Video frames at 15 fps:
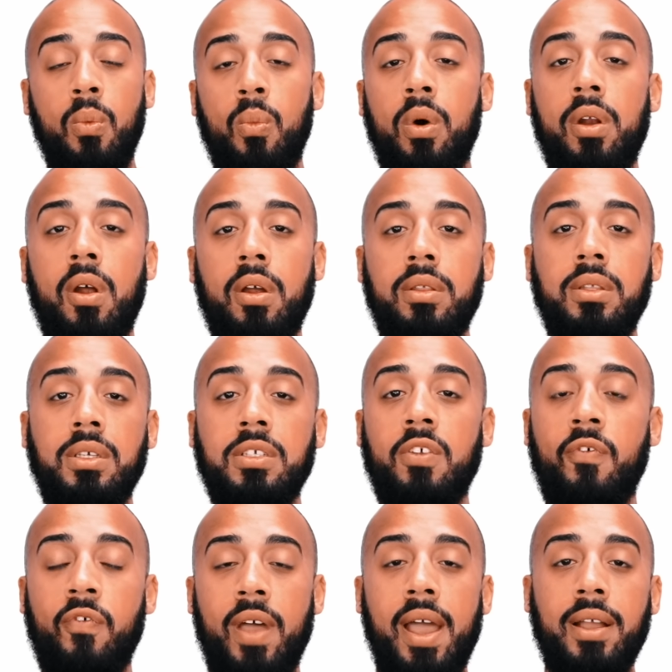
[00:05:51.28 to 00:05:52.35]
what are these
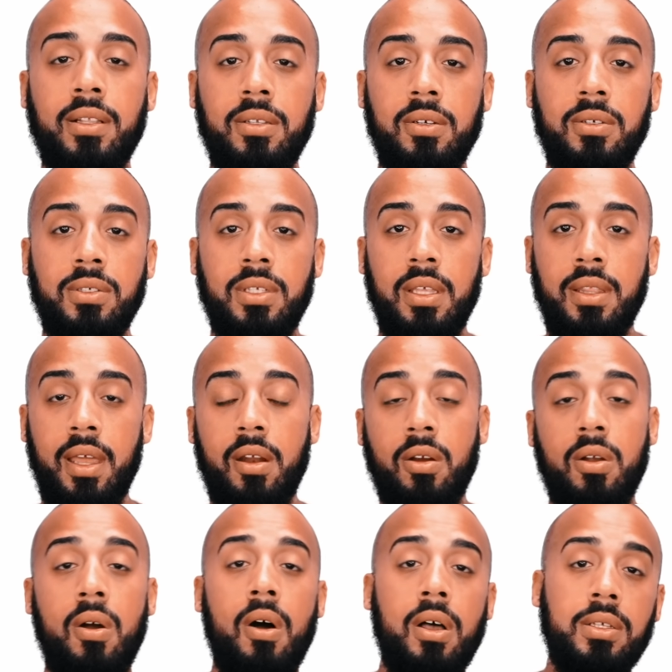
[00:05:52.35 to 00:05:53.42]
factors that are
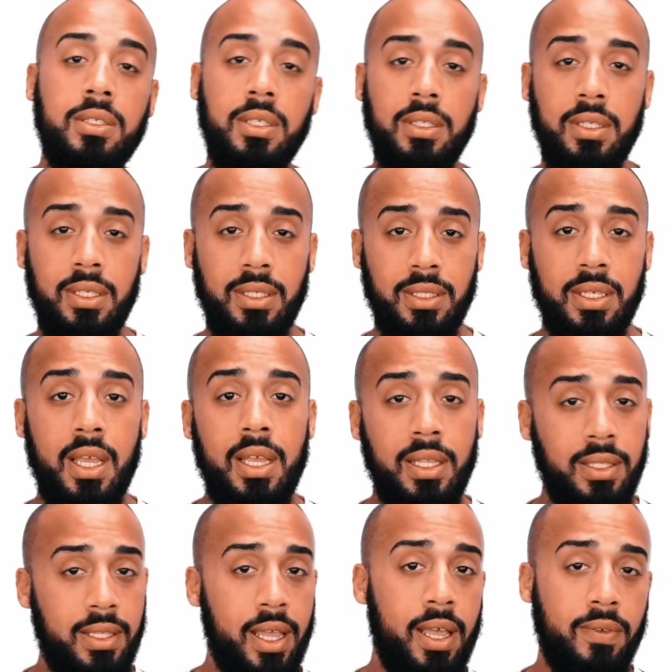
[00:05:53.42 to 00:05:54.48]
causing these
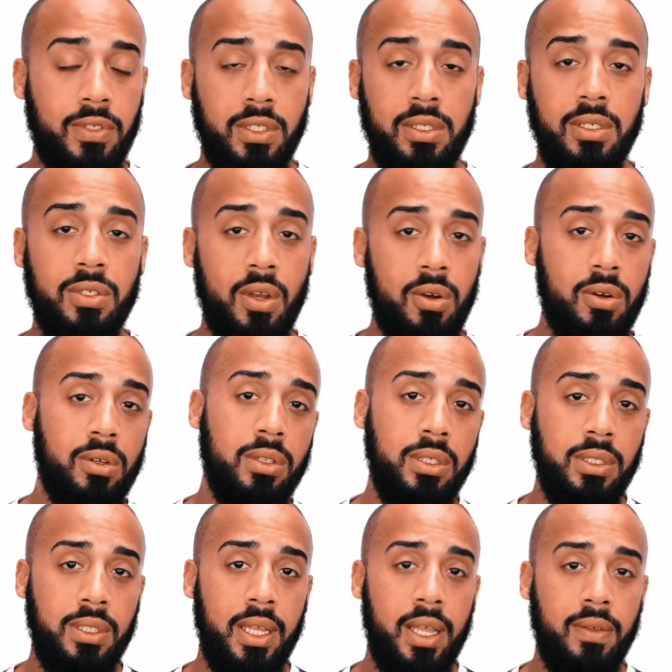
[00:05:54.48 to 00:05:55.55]
deaths, these early
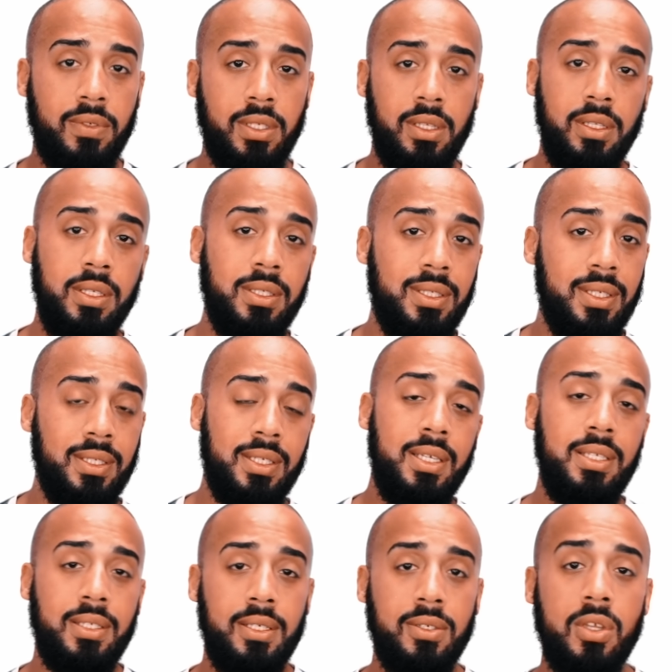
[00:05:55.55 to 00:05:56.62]
deaths and these
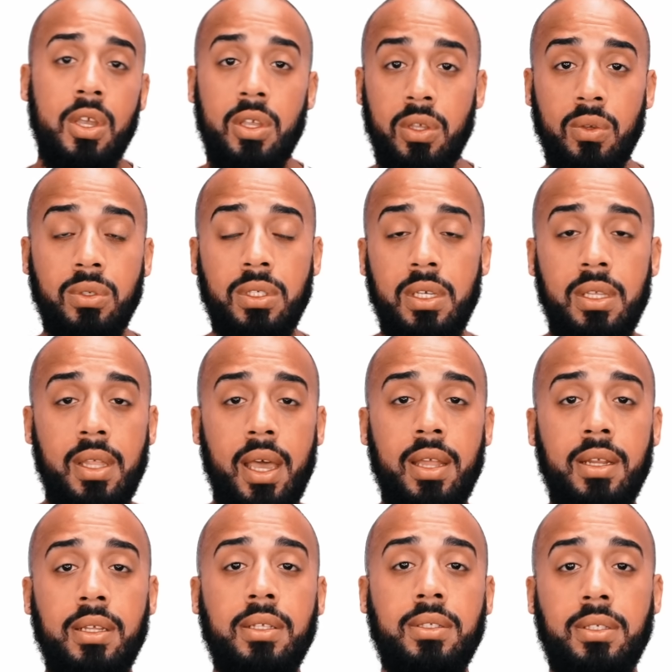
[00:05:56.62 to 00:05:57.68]
diseases, you'll see
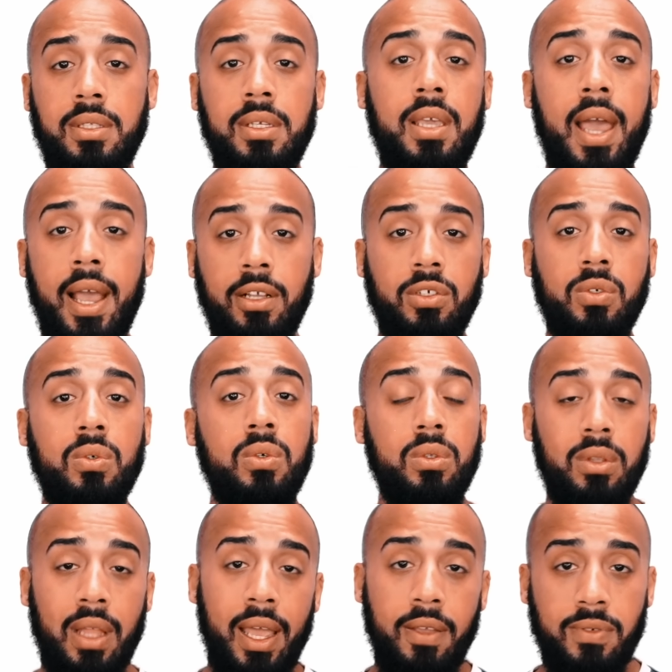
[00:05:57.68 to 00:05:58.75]
that it's the actual
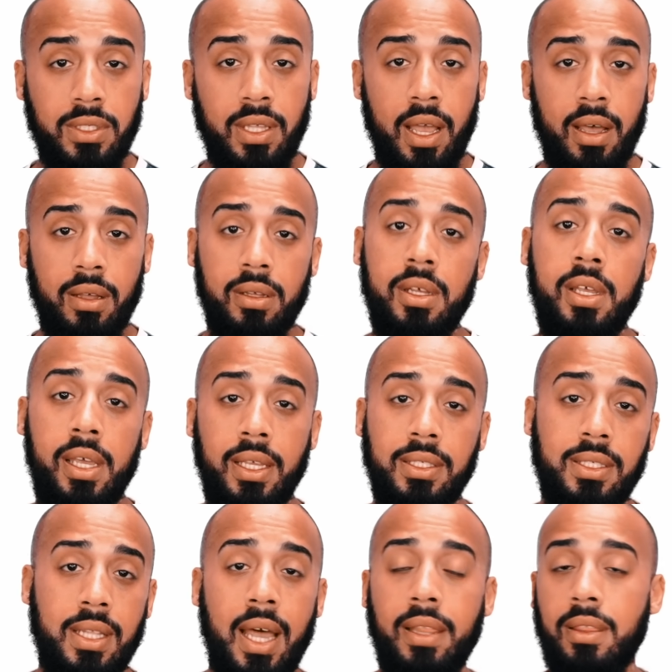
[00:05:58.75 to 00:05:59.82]
lifestyle.
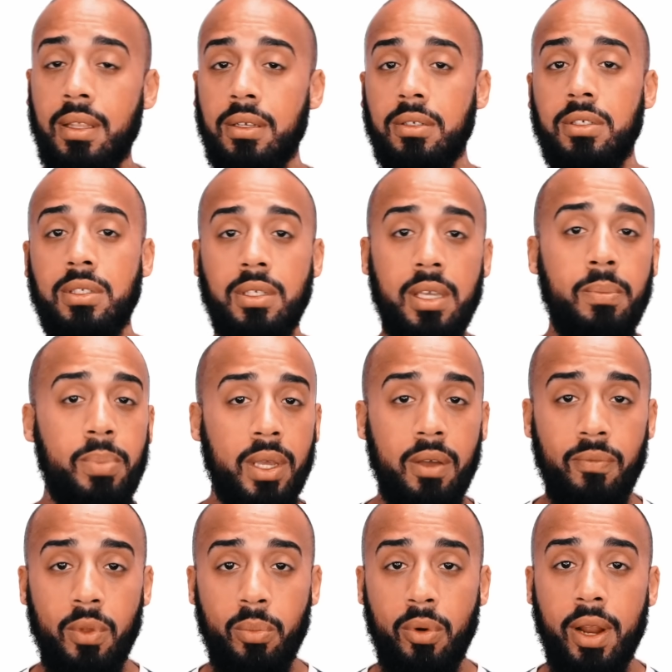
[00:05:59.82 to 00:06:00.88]
It's not the skipping
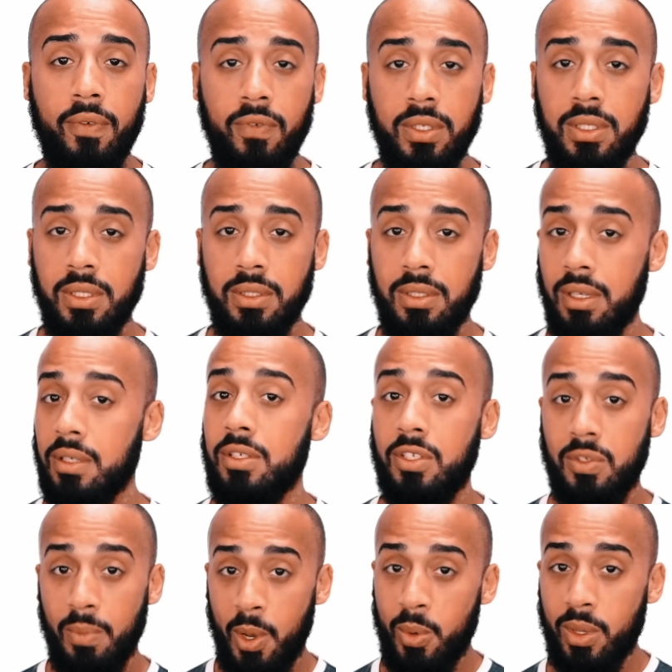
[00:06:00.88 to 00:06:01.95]
of the breakfast, it's the
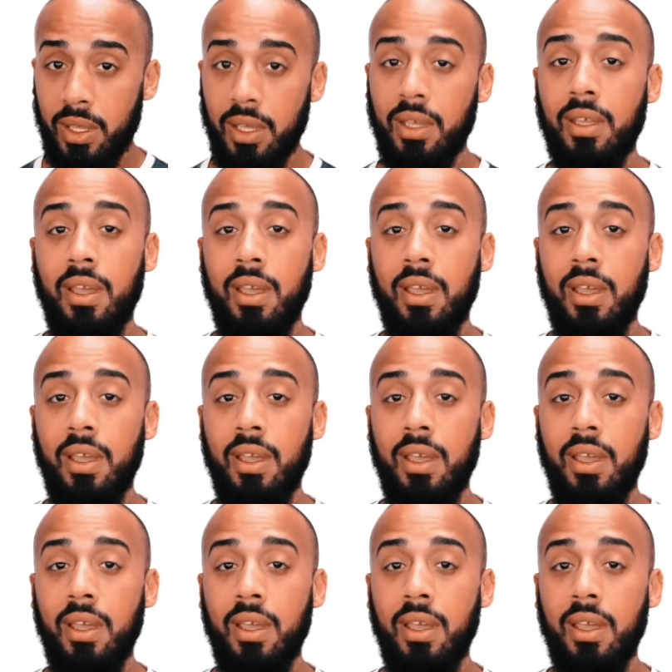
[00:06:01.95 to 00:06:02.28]
smoking